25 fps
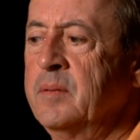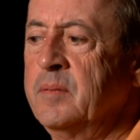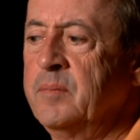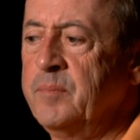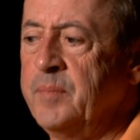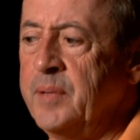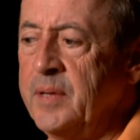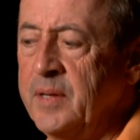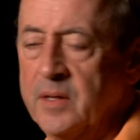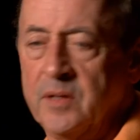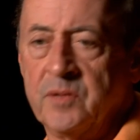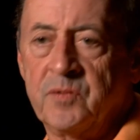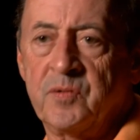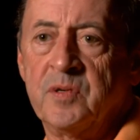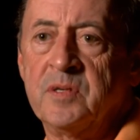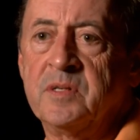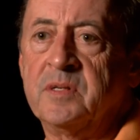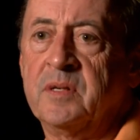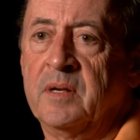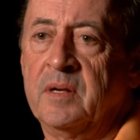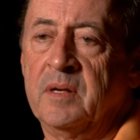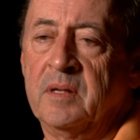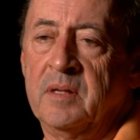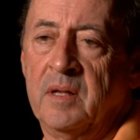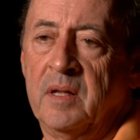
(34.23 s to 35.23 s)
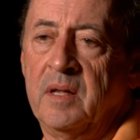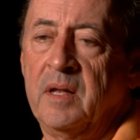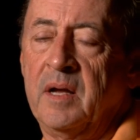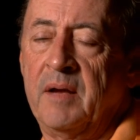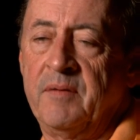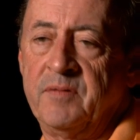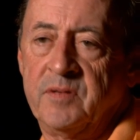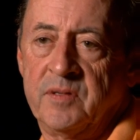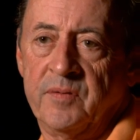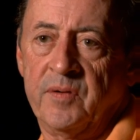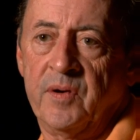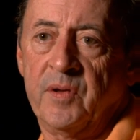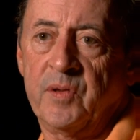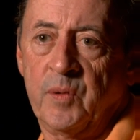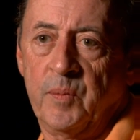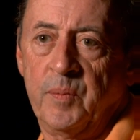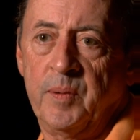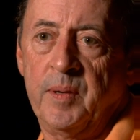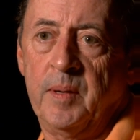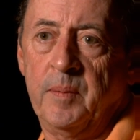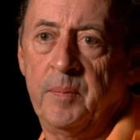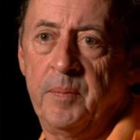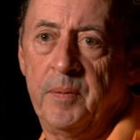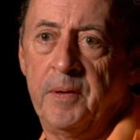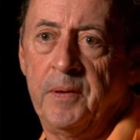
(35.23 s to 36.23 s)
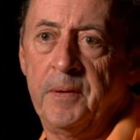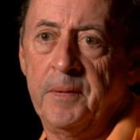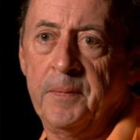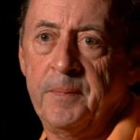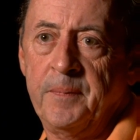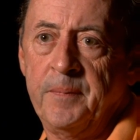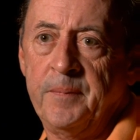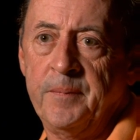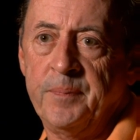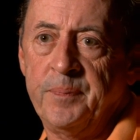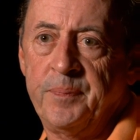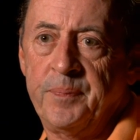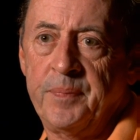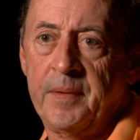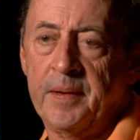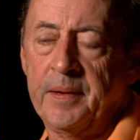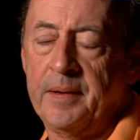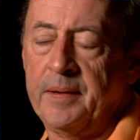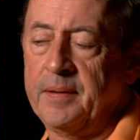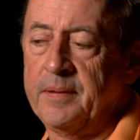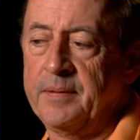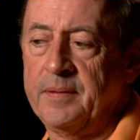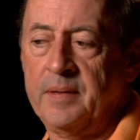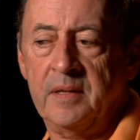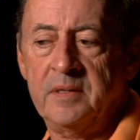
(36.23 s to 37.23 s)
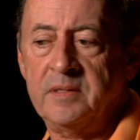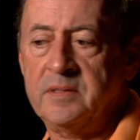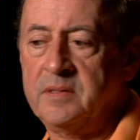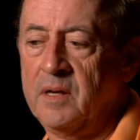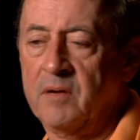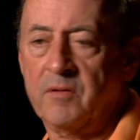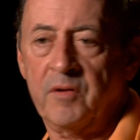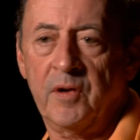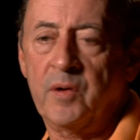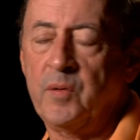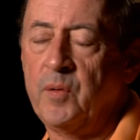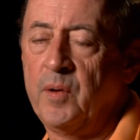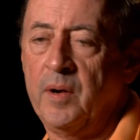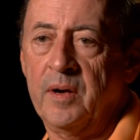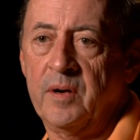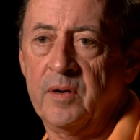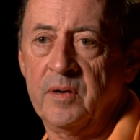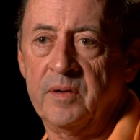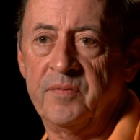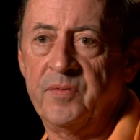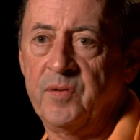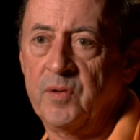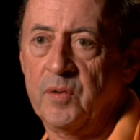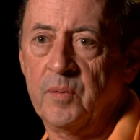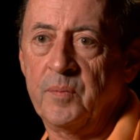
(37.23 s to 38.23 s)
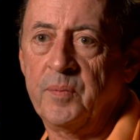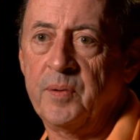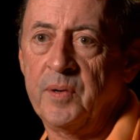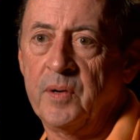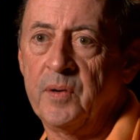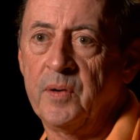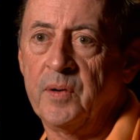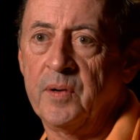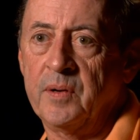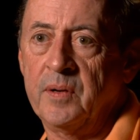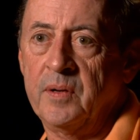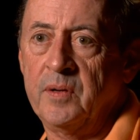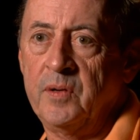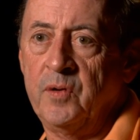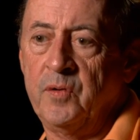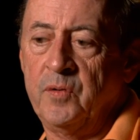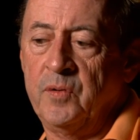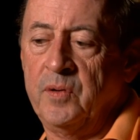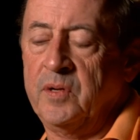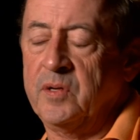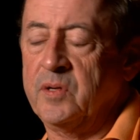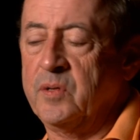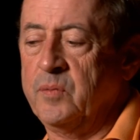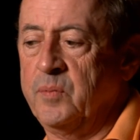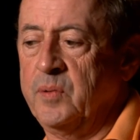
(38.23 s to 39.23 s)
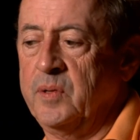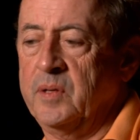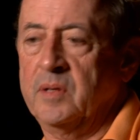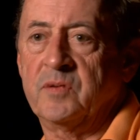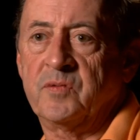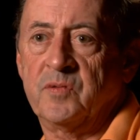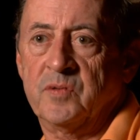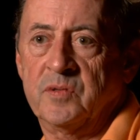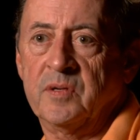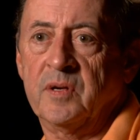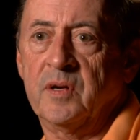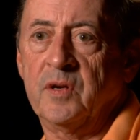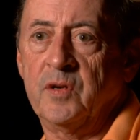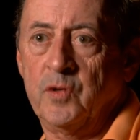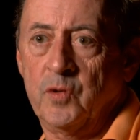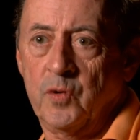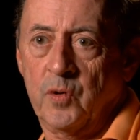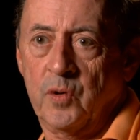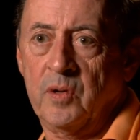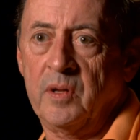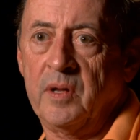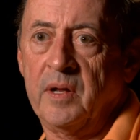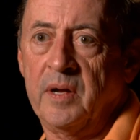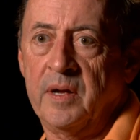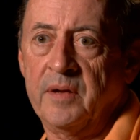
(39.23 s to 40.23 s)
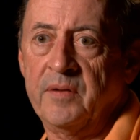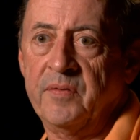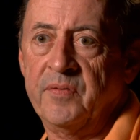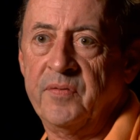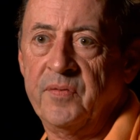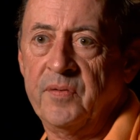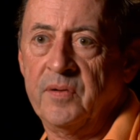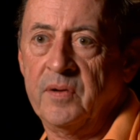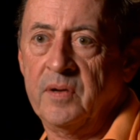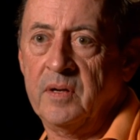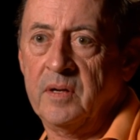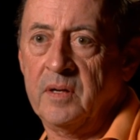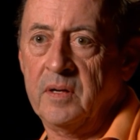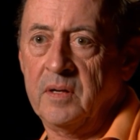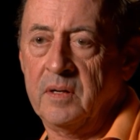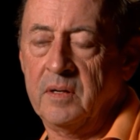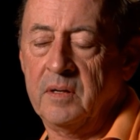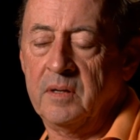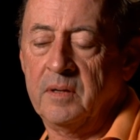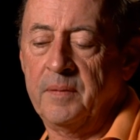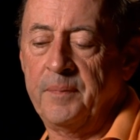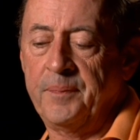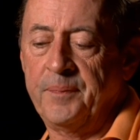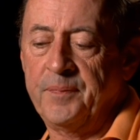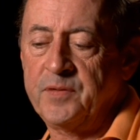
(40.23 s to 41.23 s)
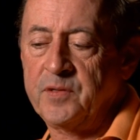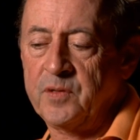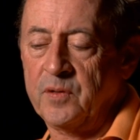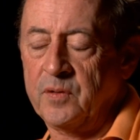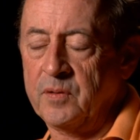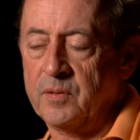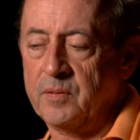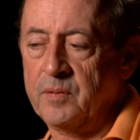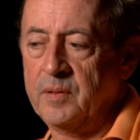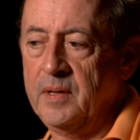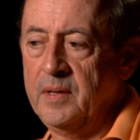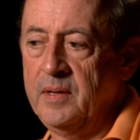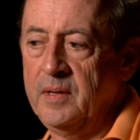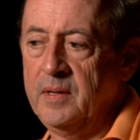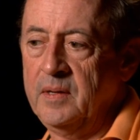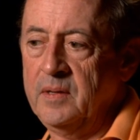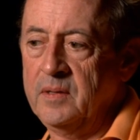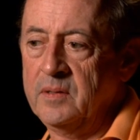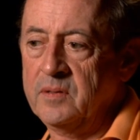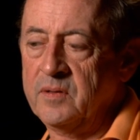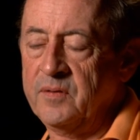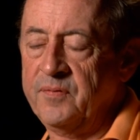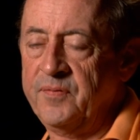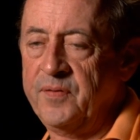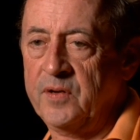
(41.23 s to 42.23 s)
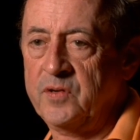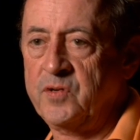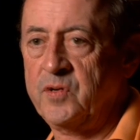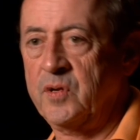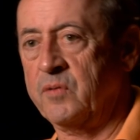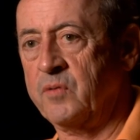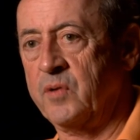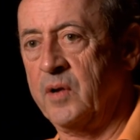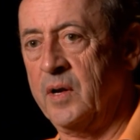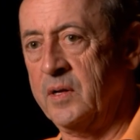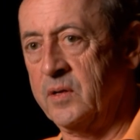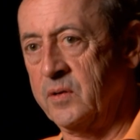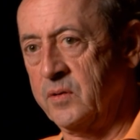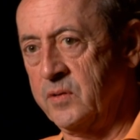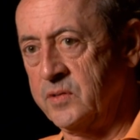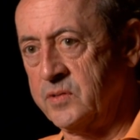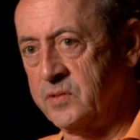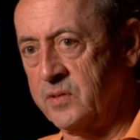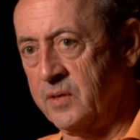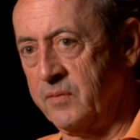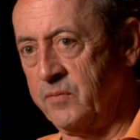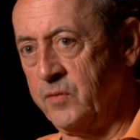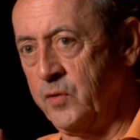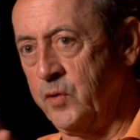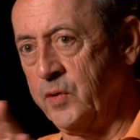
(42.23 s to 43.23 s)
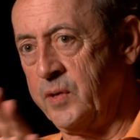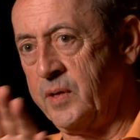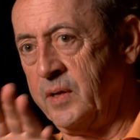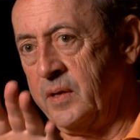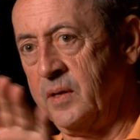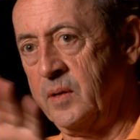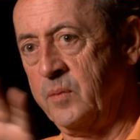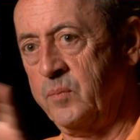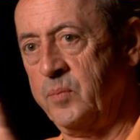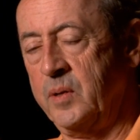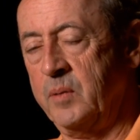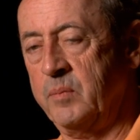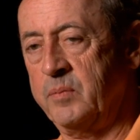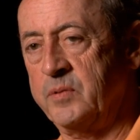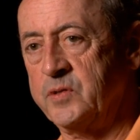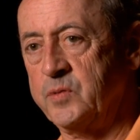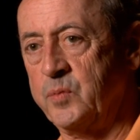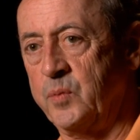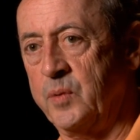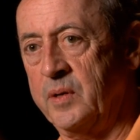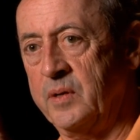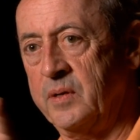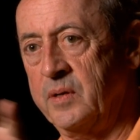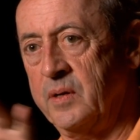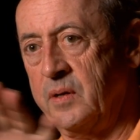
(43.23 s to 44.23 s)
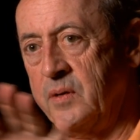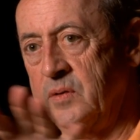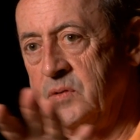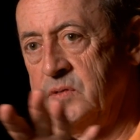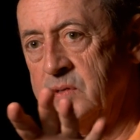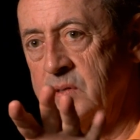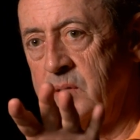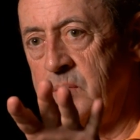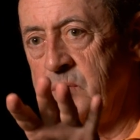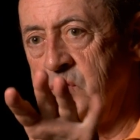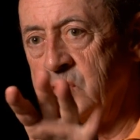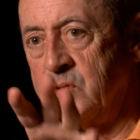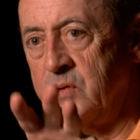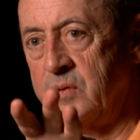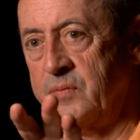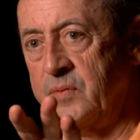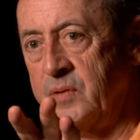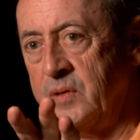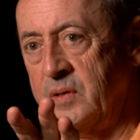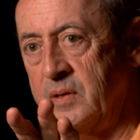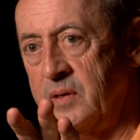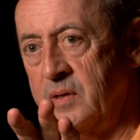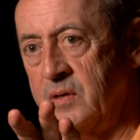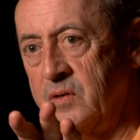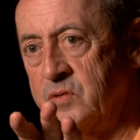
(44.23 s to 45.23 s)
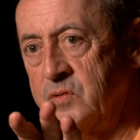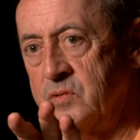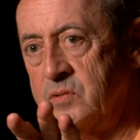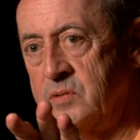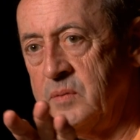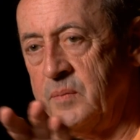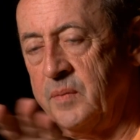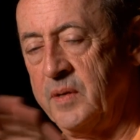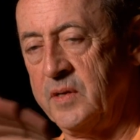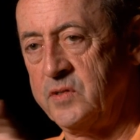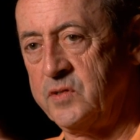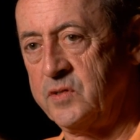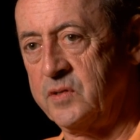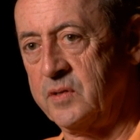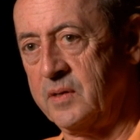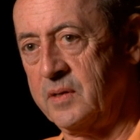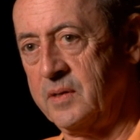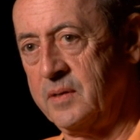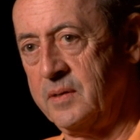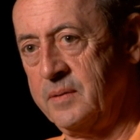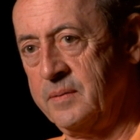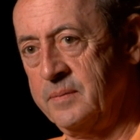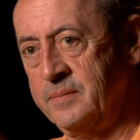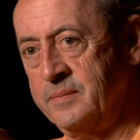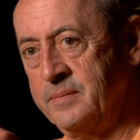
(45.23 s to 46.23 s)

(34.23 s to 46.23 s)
be interested in the lives of other people. Uh, that's not required if you're a poet. You need to be interested in your life. Um, so the, the fiction writer is kind of looking in people's windows and observing their domestic